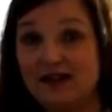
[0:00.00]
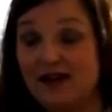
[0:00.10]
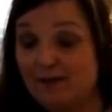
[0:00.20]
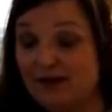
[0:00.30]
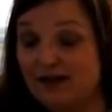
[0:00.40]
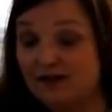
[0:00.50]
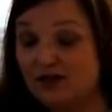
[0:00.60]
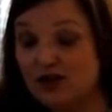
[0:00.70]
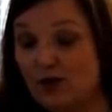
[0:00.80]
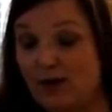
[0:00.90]
time and it will
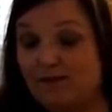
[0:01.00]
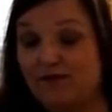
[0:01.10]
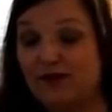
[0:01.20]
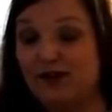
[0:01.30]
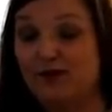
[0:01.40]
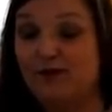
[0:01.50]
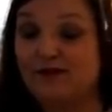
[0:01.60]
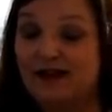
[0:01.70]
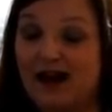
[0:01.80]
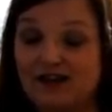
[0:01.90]
show up for you.
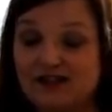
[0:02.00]
I